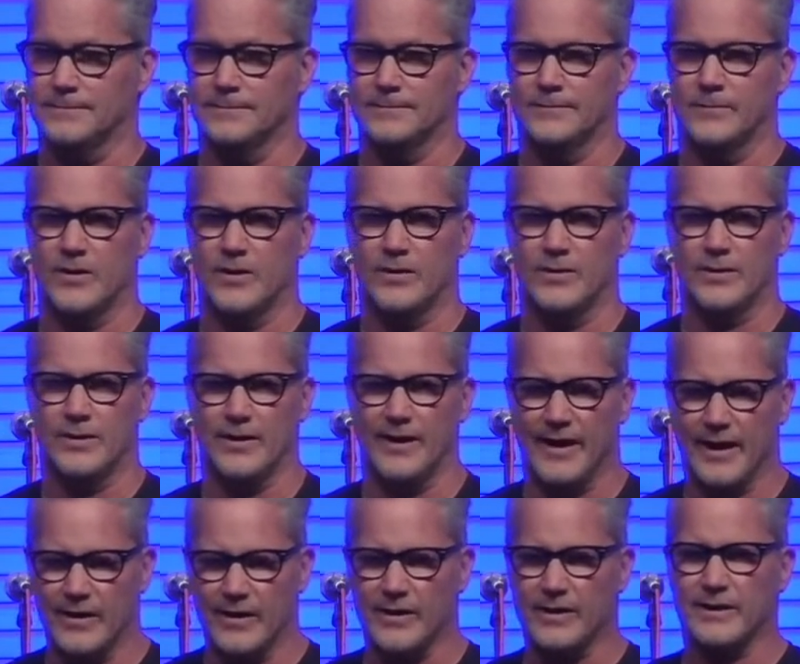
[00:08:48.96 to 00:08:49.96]
You know, your
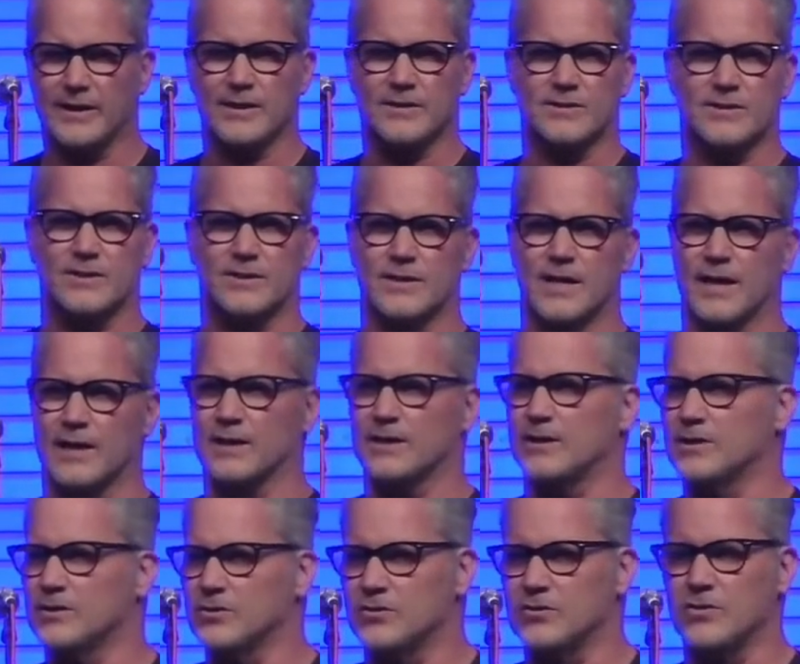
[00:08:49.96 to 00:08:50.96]
arrogance is out of
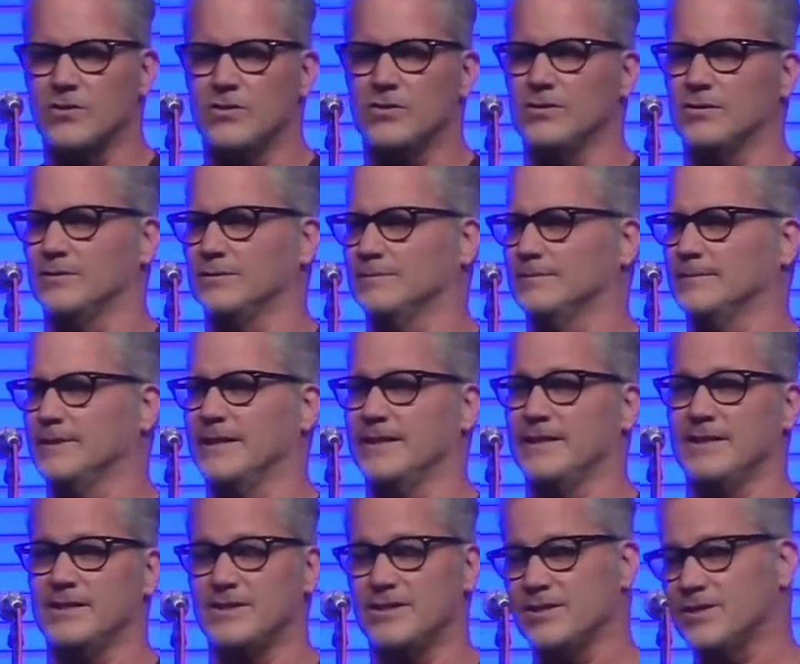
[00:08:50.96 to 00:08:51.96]
control. And
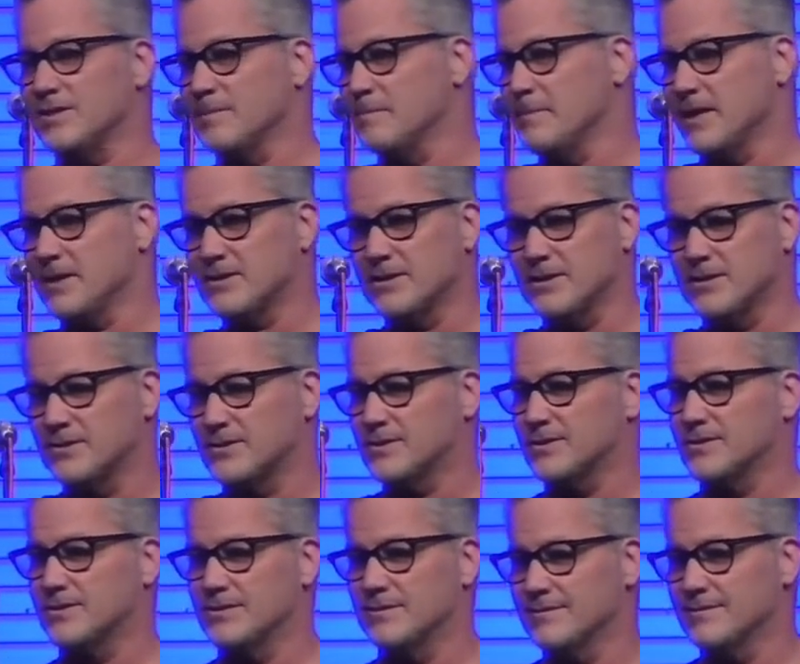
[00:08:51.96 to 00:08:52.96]
this is a message
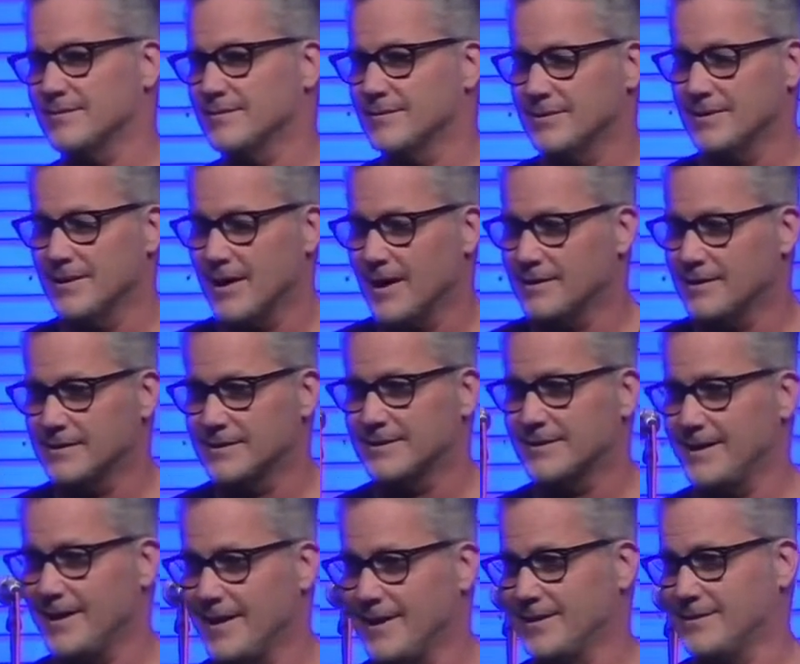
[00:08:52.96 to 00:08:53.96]
to the United
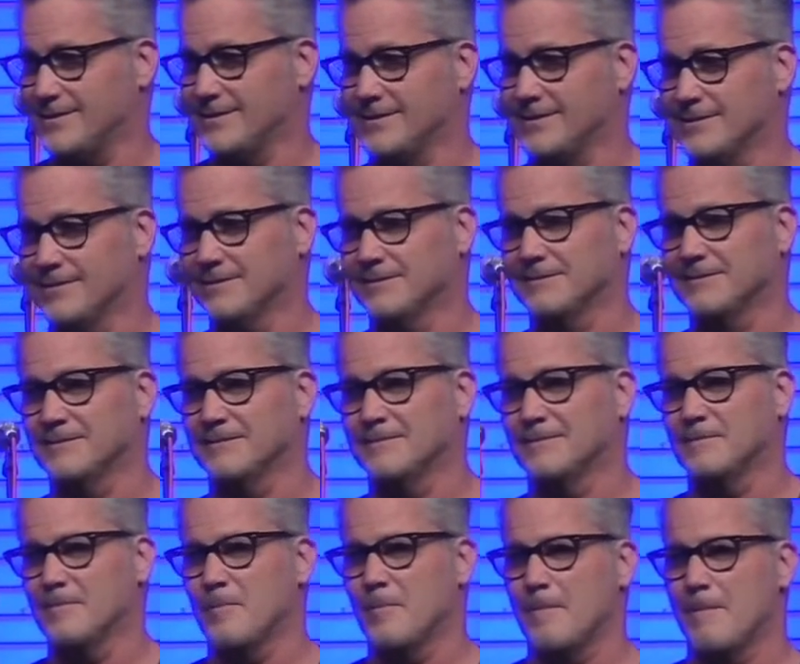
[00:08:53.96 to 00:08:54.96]
States.
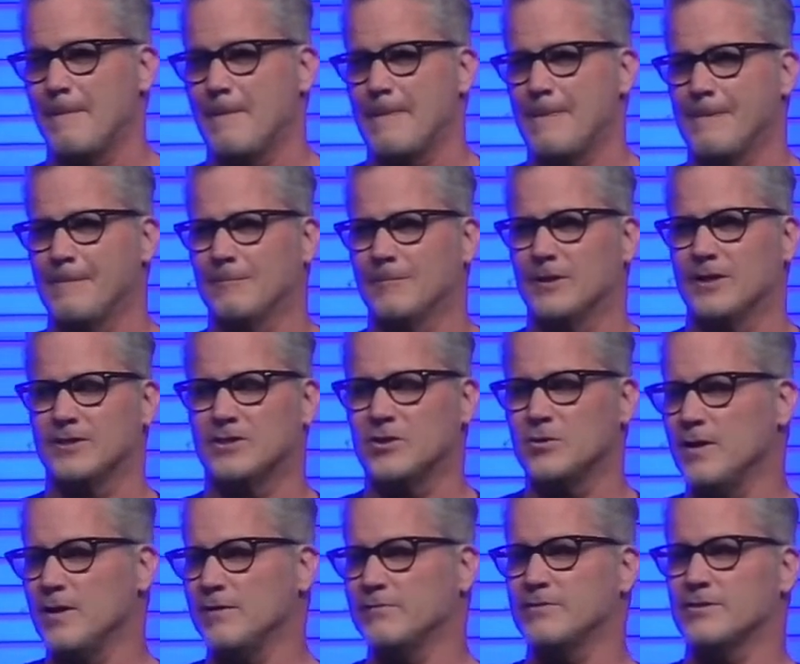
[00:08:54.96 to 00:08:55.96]
It's
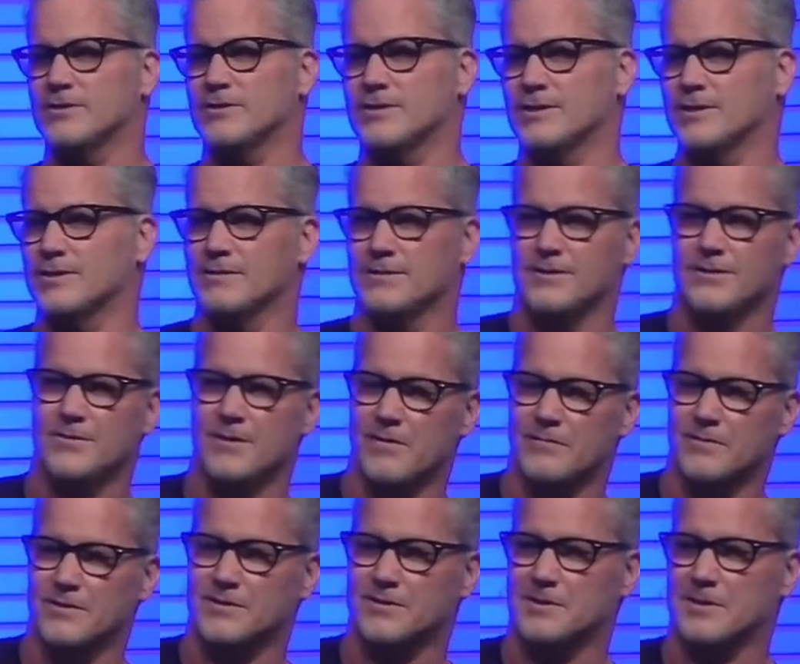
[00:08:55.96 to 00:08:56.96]
whoever's in,
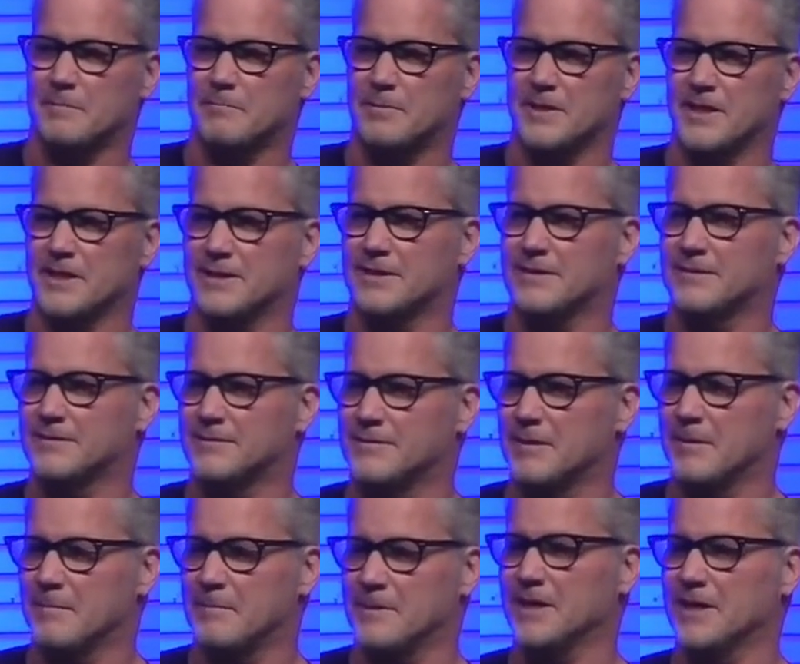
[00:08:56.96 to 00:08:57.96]
whoever's the big
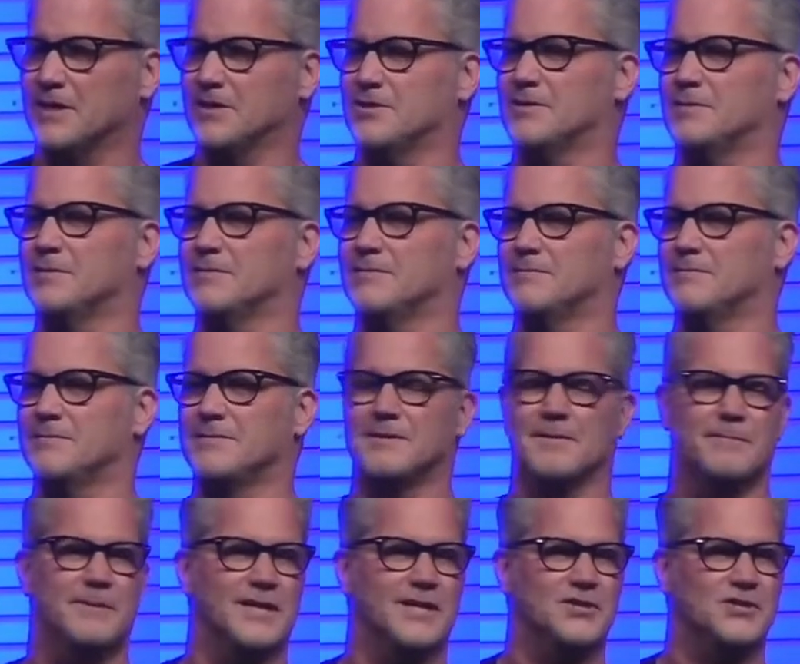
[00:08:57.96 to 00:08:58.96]
the big the
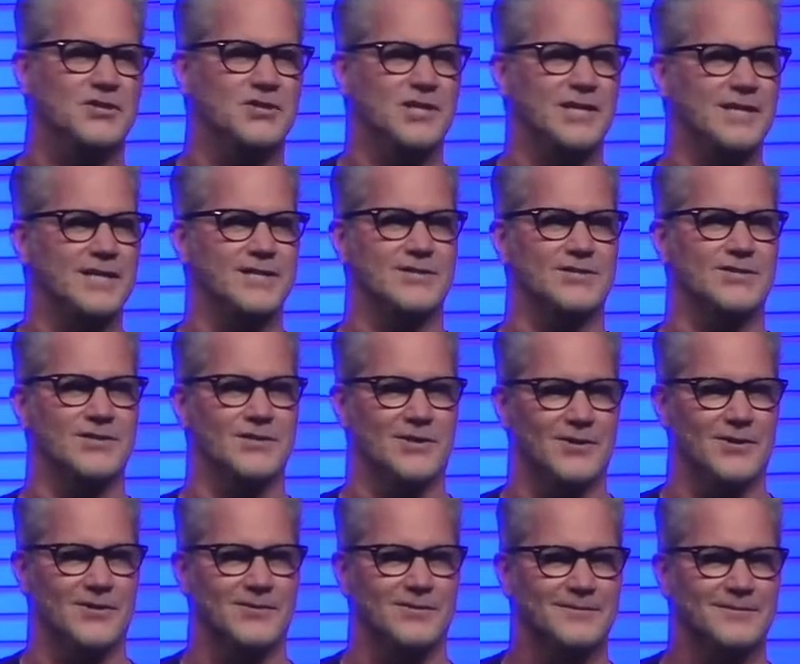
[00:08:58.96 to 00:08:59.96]
big cheese, you know.